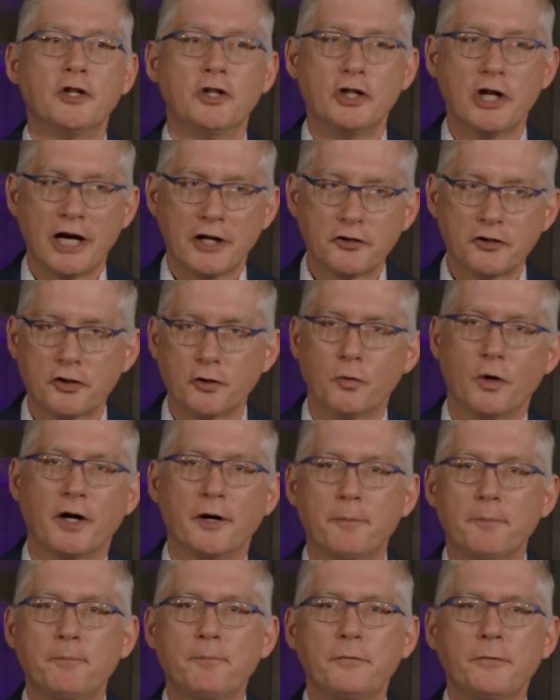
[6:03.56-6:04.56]
Yeshua,
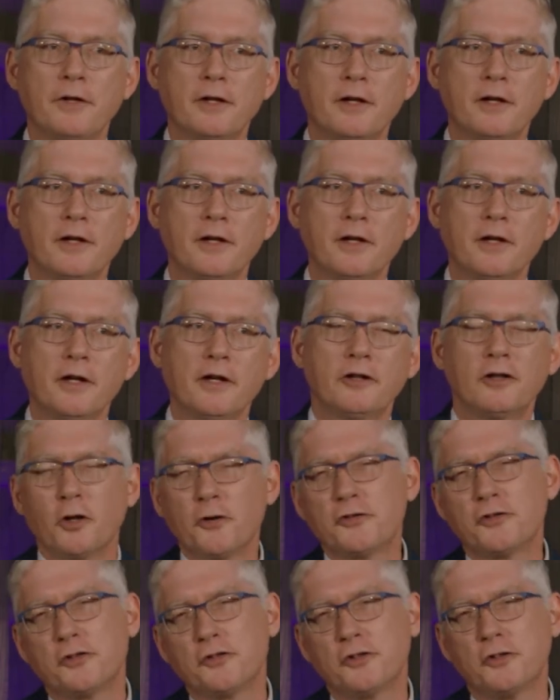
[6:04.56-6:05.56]

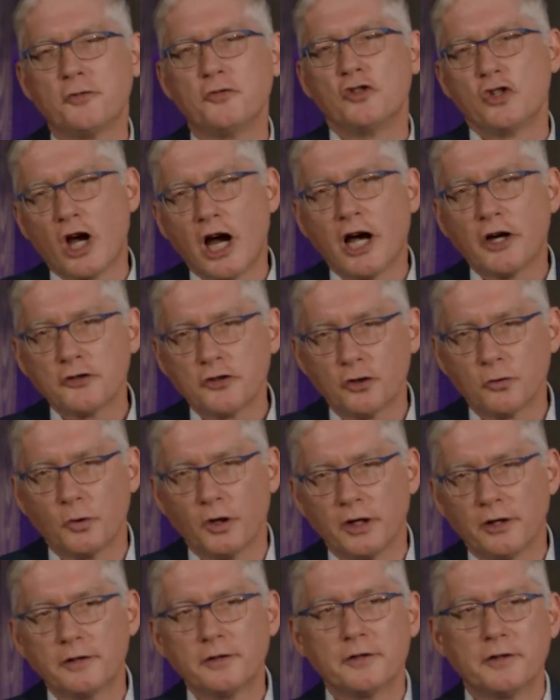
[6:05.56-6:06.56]
closer to
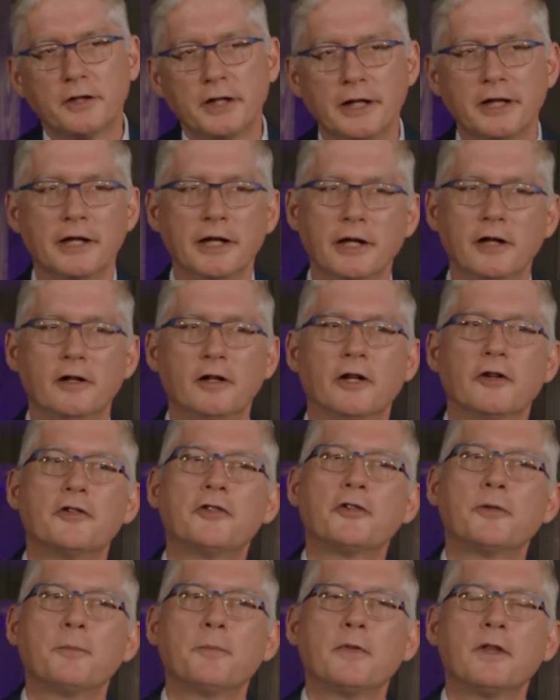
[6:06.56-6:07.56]
Joshua in
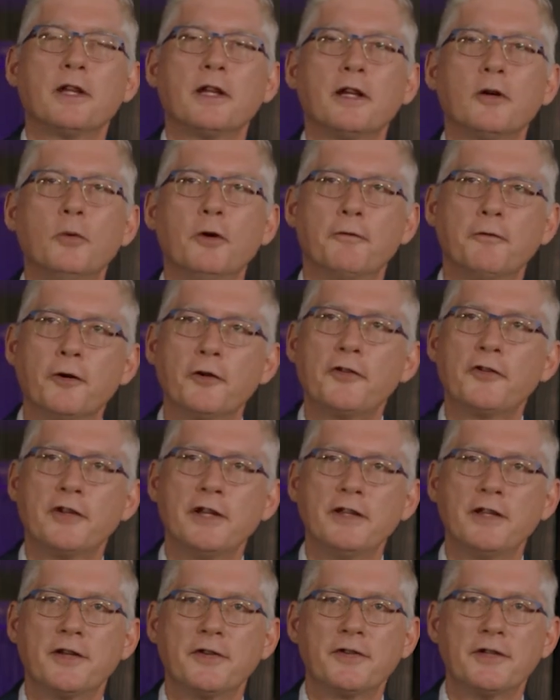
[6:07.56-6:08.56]
English. We first
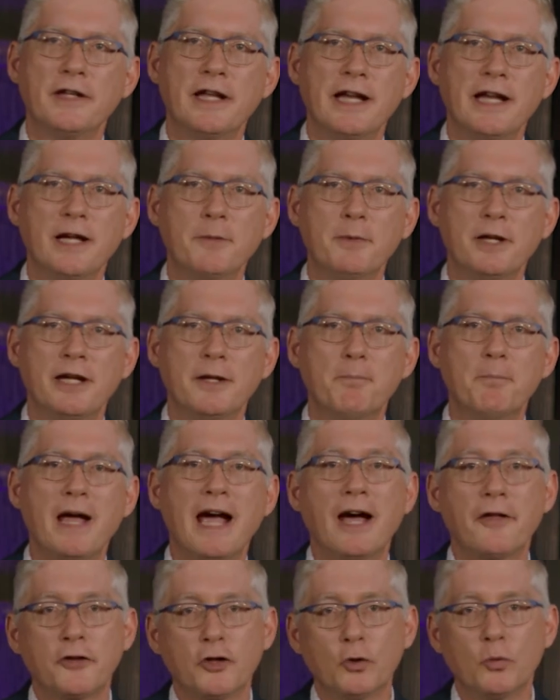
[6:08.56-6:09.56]
see this name in
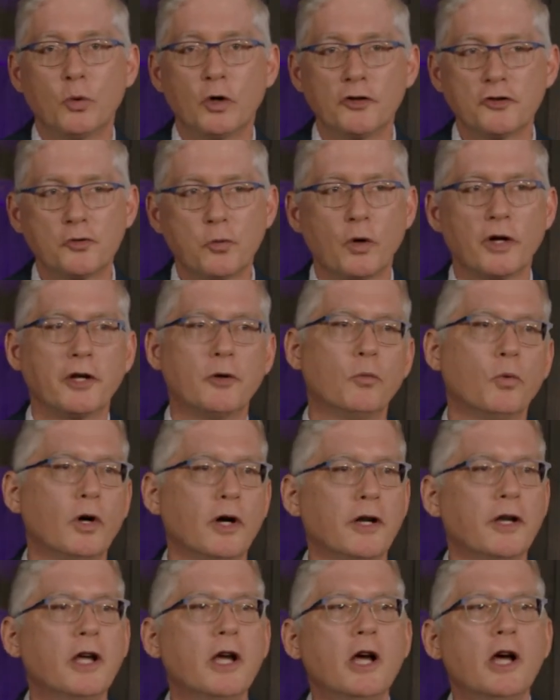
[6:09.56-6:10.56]
Matthew one
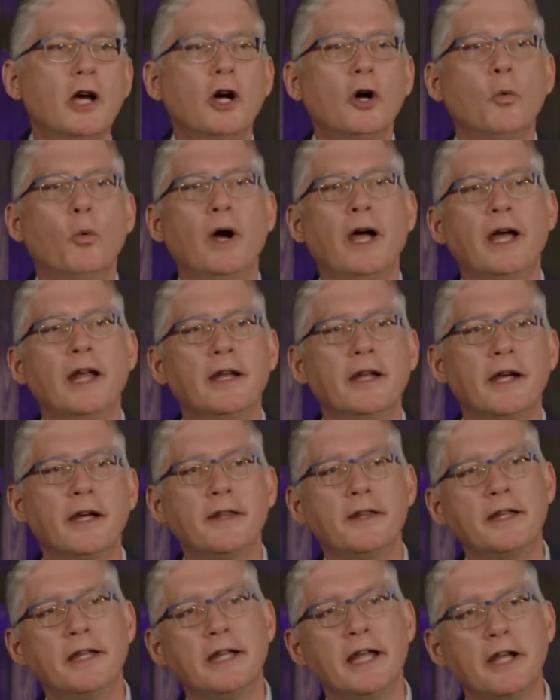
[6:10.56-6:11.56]
twenty-one, when
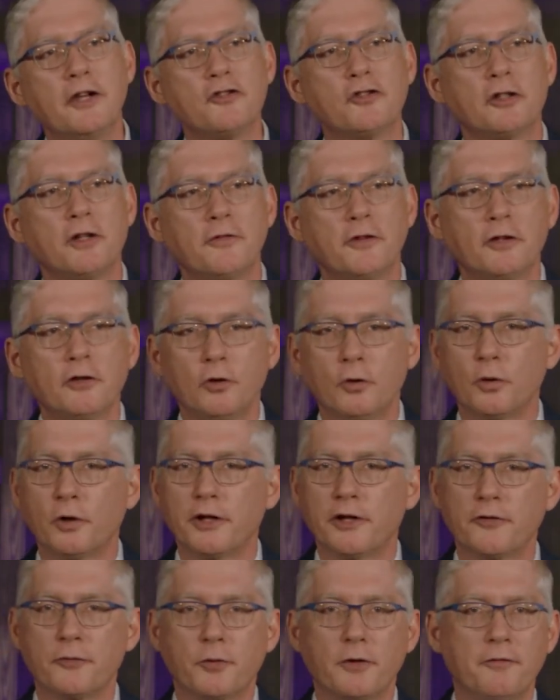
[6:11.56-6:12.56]
the angel of the Lord
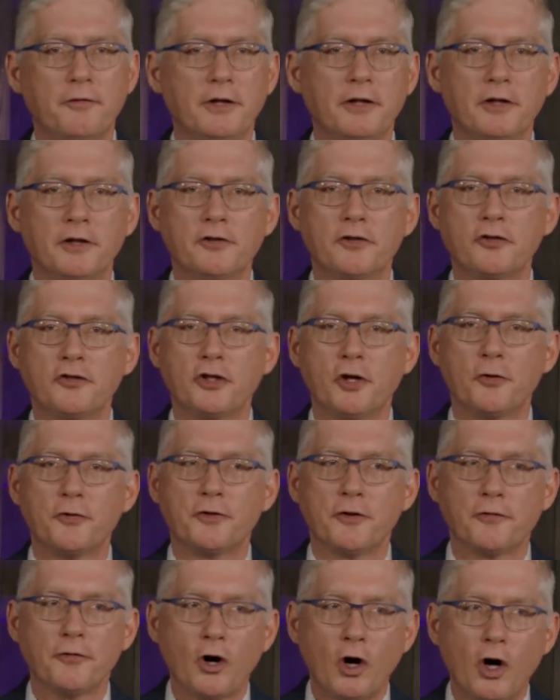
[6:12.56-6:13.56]
is revealing to
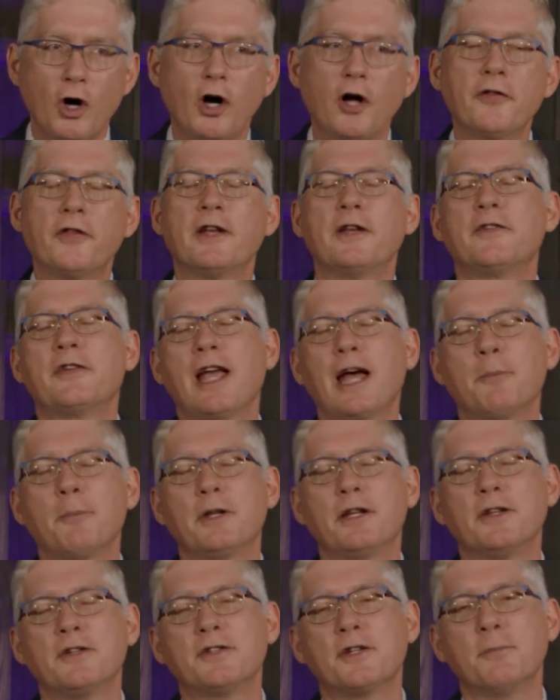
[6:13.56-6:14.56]
Joseph all that is
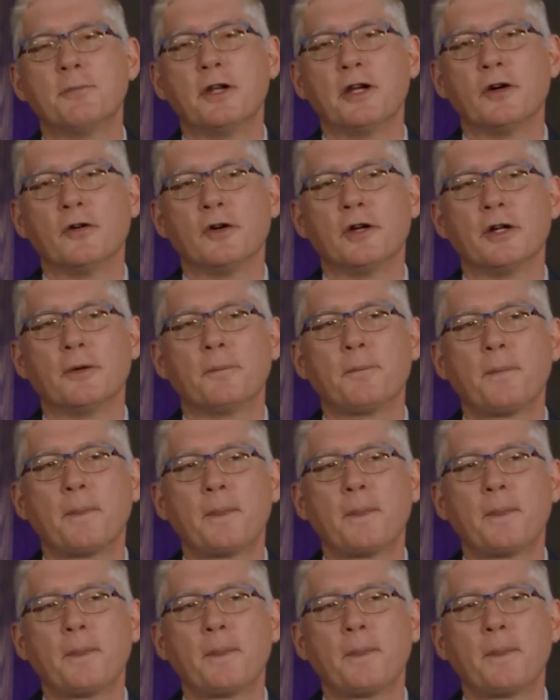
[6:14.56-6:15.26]
happening to Mary.